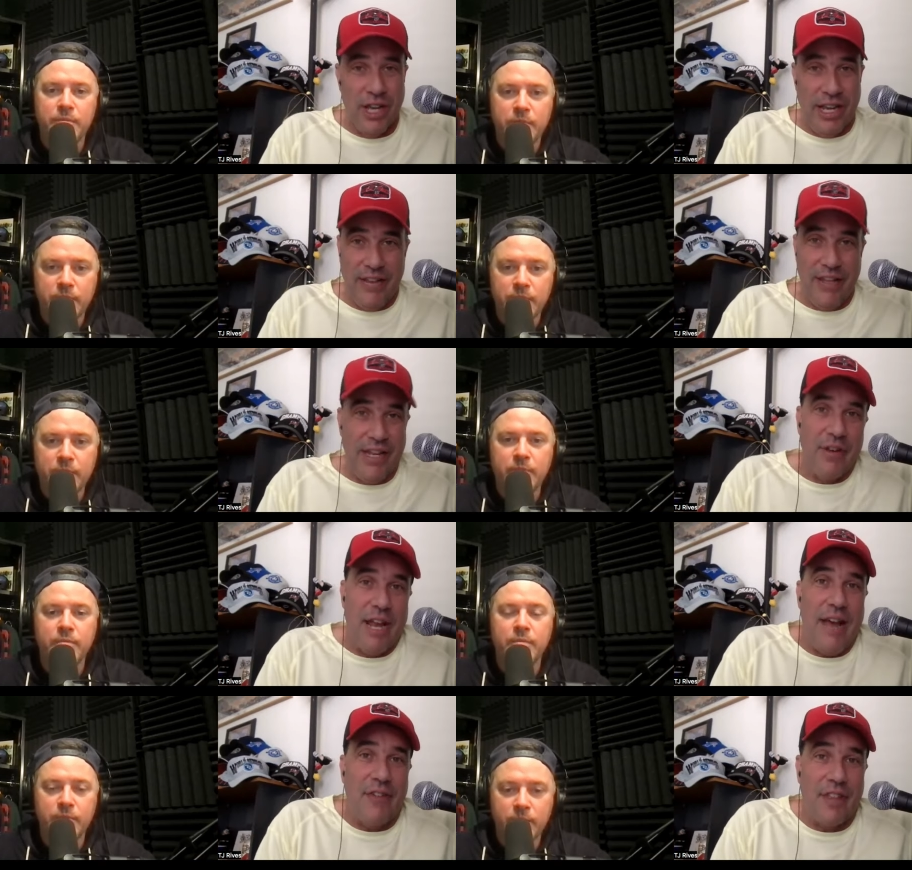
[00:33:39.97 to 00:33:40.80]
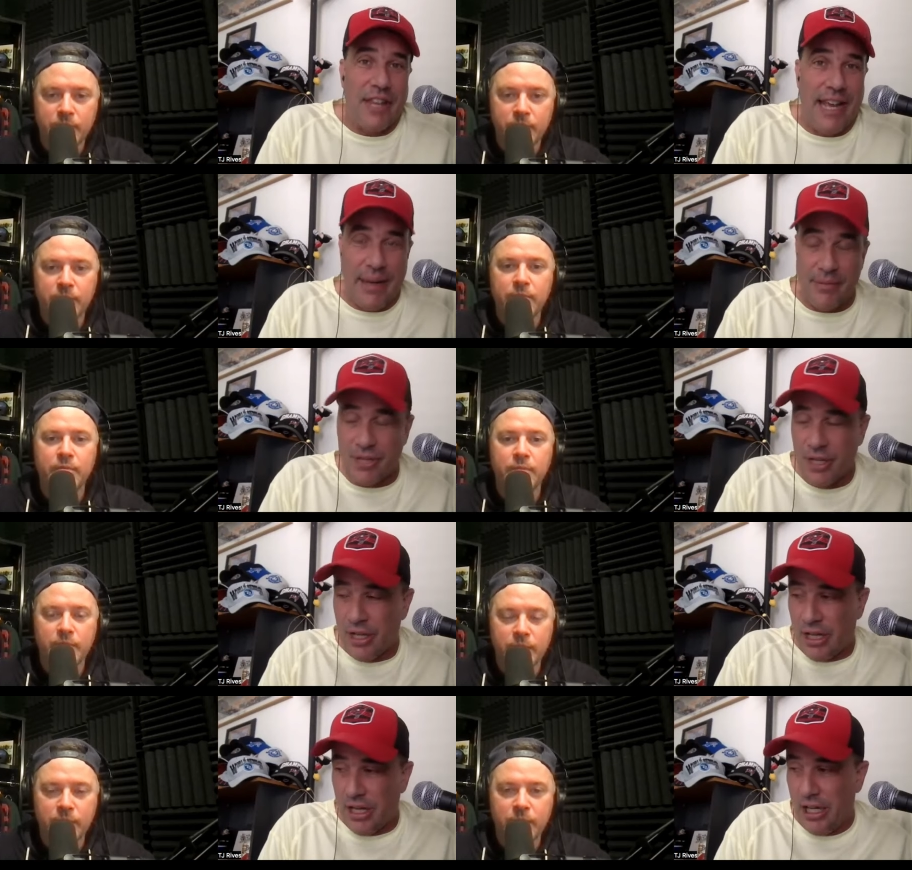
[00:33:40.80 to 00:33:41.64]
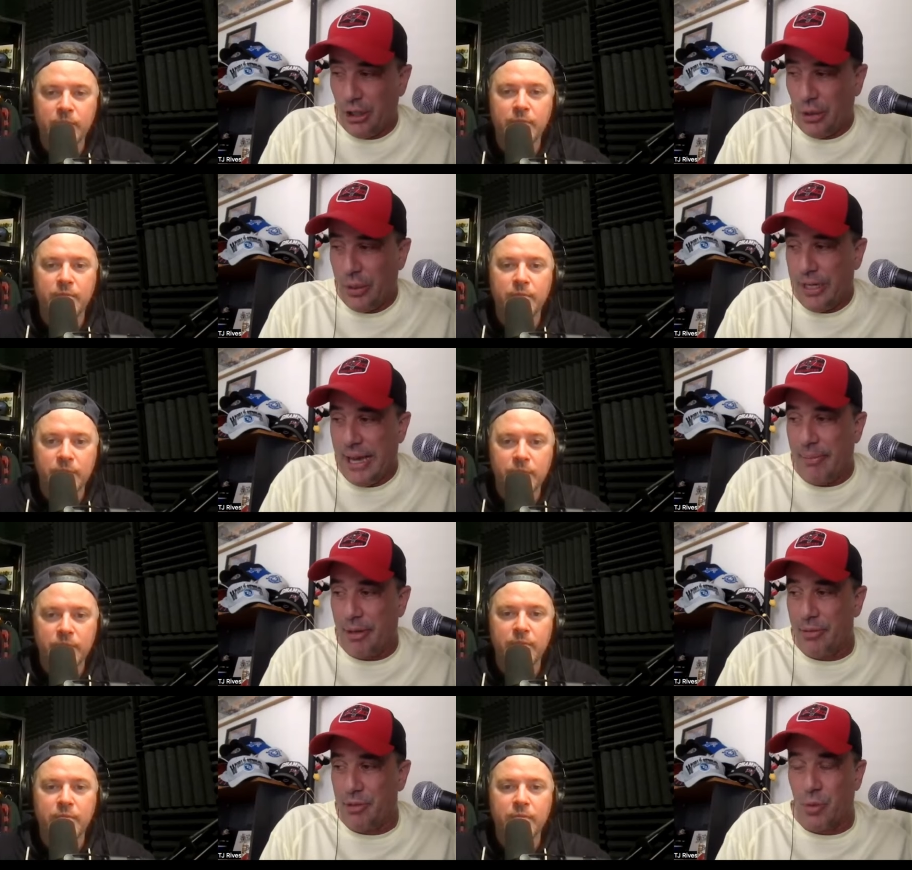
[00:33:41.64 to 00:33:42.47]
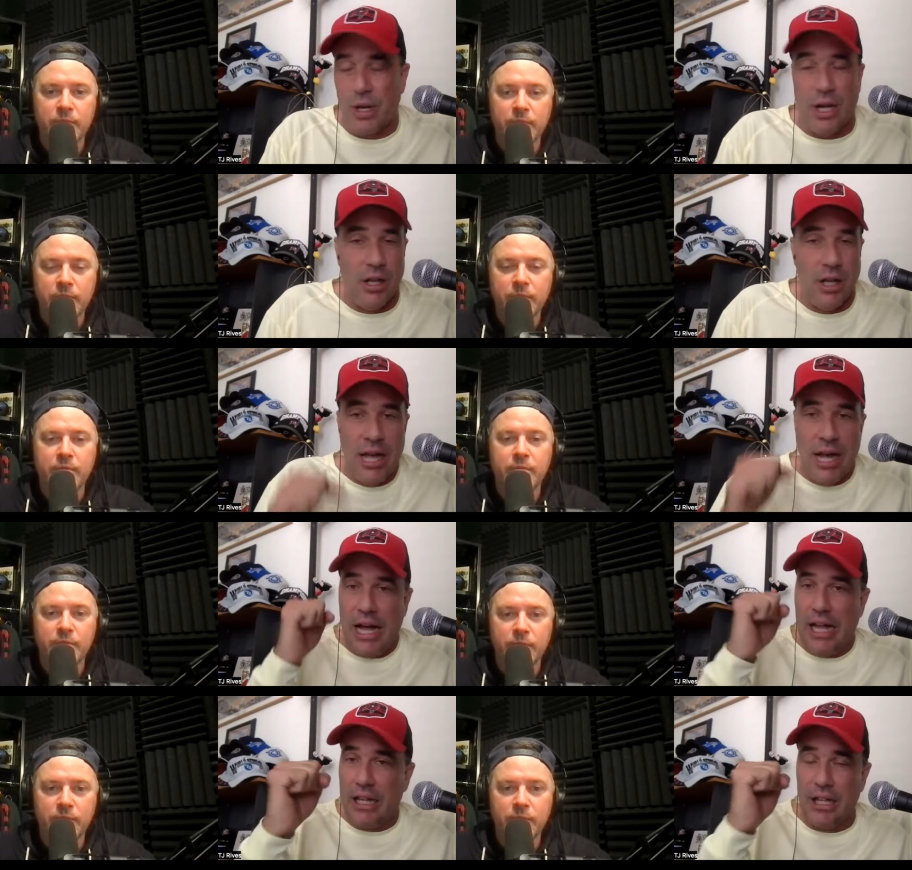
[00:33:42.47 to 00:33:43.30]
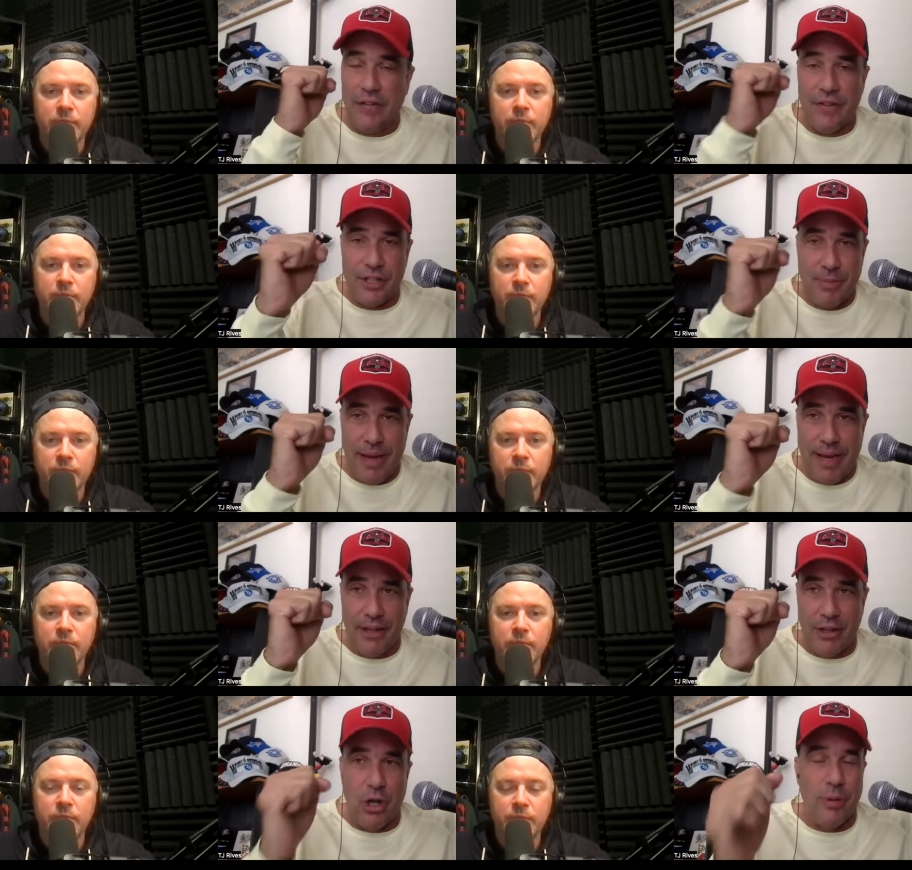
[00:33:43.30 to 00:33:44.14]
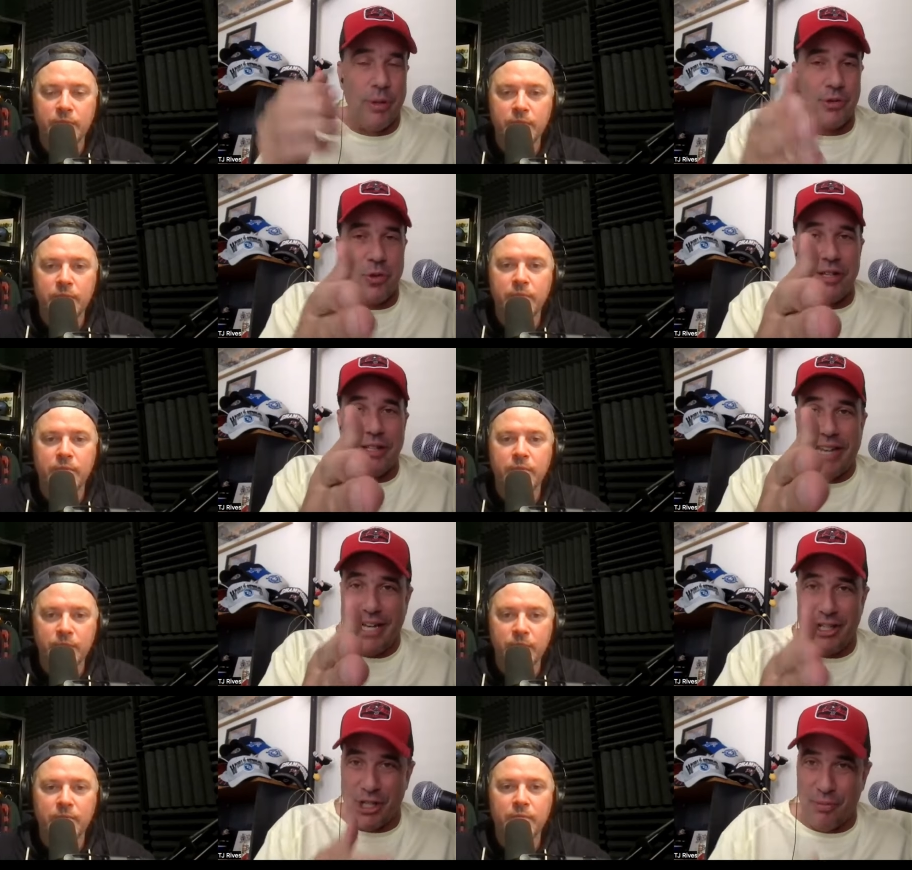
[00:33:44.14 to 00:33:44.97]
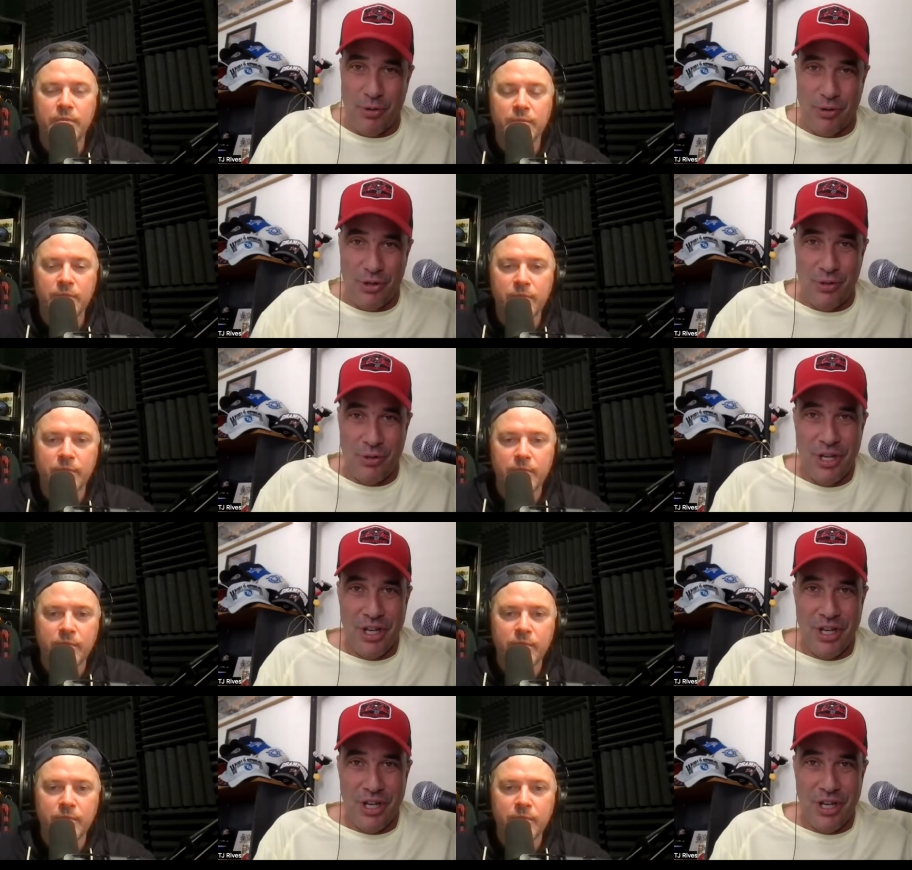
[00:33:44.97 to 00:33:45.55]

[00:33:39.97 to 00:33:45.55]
Speaker 1: And then even after the games, Uh, you're recapping them as well. I love this, man. Colby, it was great to catch up with you